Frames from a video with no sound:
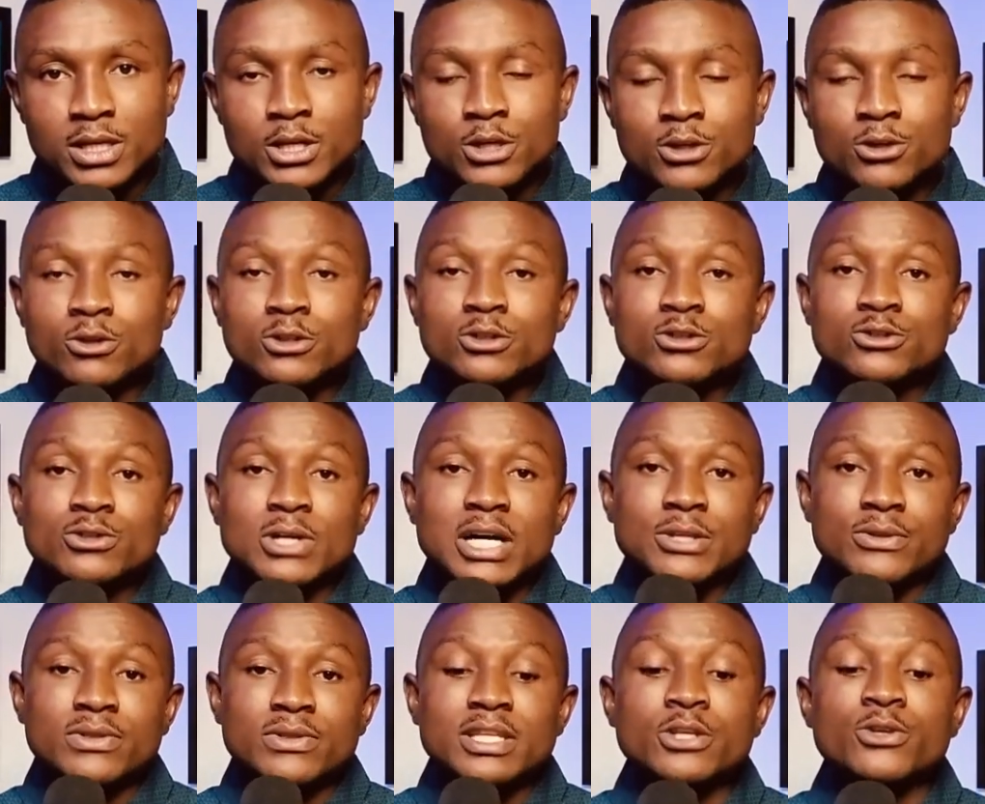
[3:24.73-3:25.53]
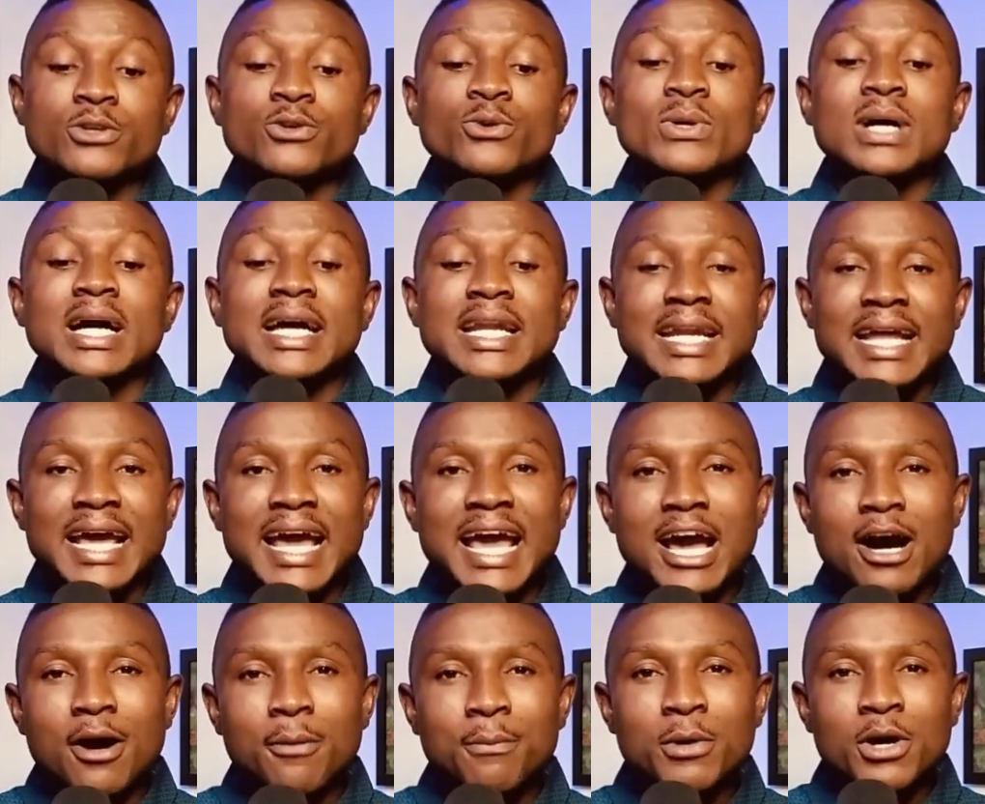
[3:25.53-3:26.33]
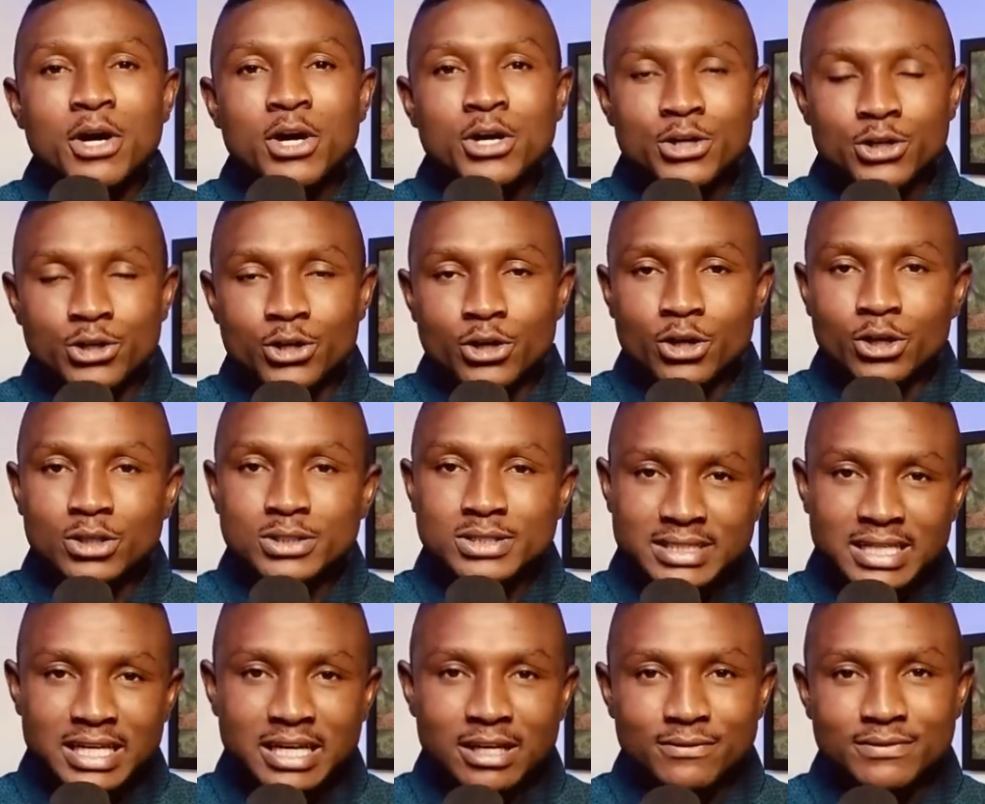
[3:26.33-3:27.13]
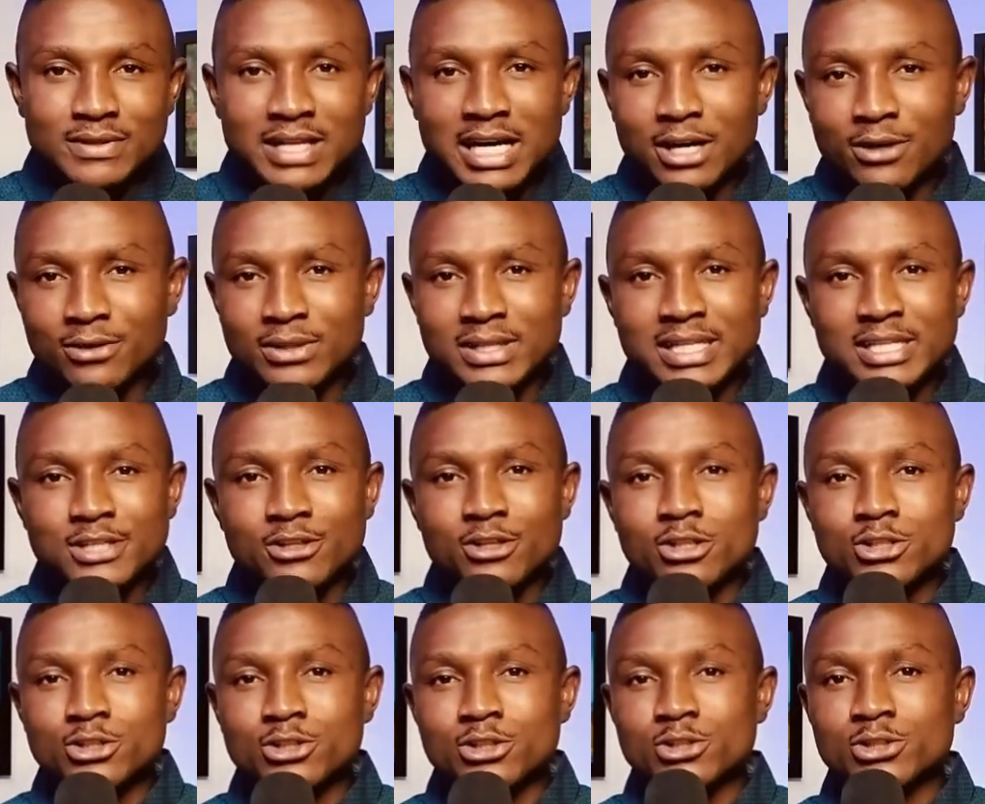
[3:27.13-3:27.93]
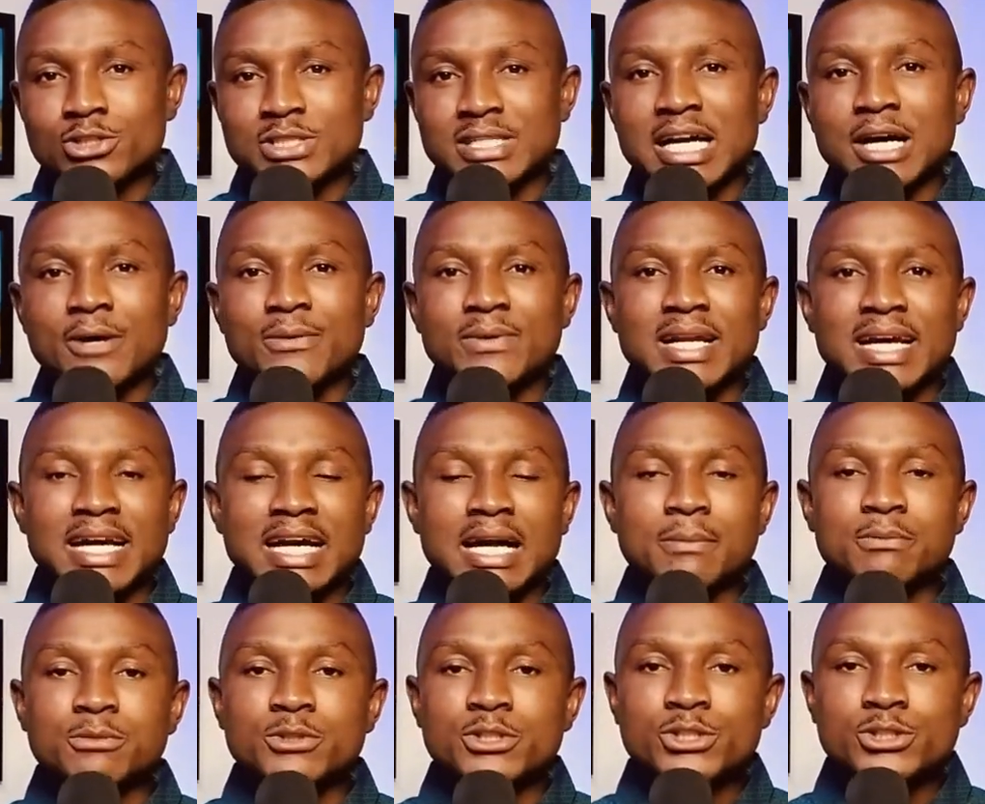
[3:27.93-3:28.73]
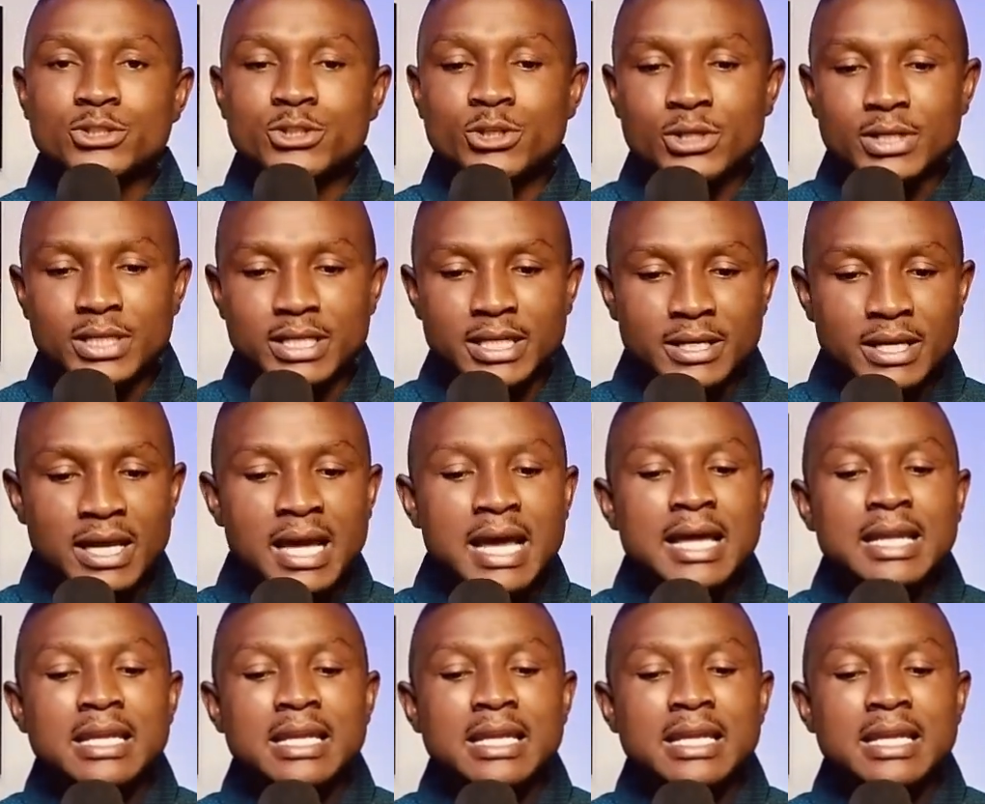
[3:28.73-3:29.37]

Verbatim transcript: Don't try to think you can help yourself. Now, let it not just sound like I'm just talking.